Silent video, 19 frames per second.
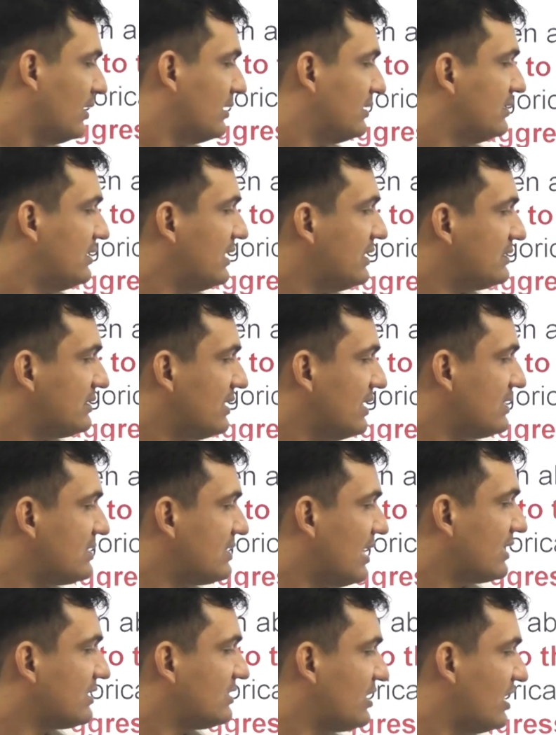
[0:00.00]
This is
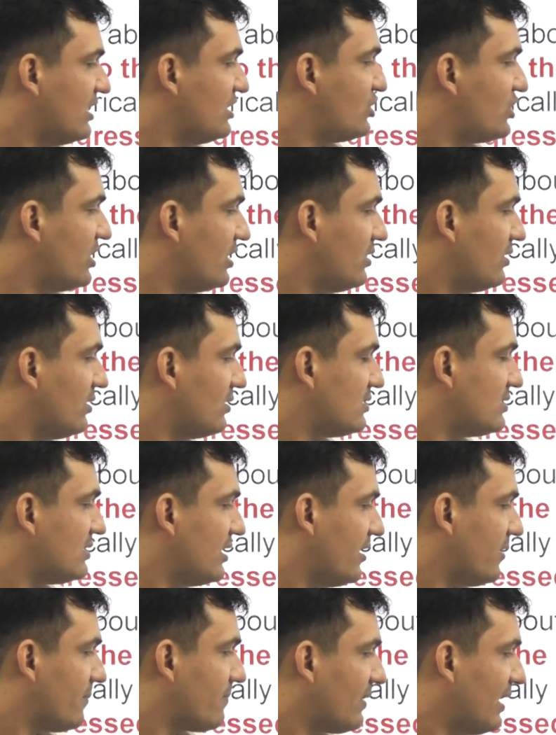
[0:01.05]
Aksai Chin,
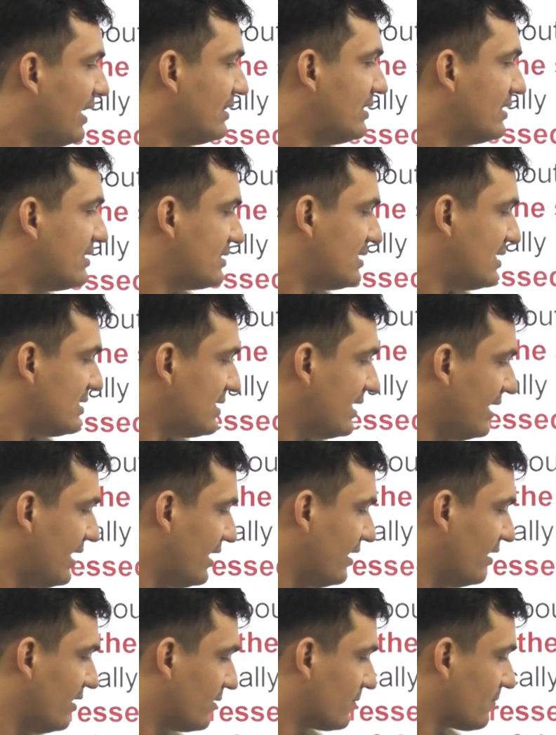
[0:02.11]
say, and this is
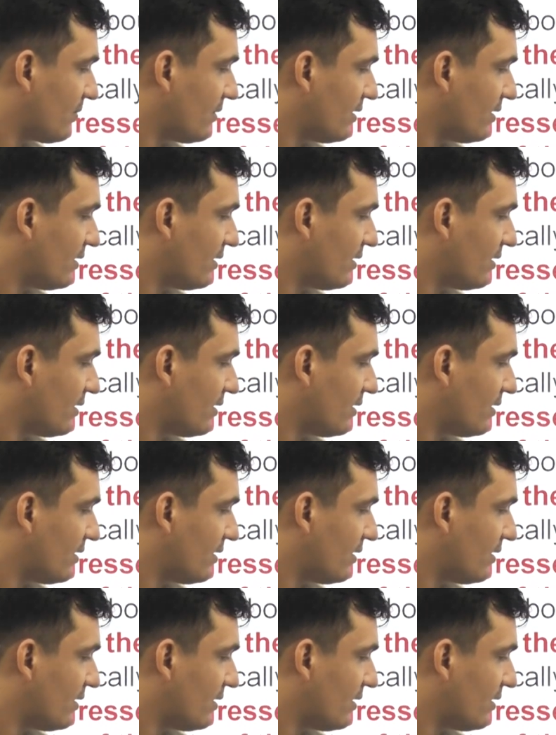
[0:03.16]
India.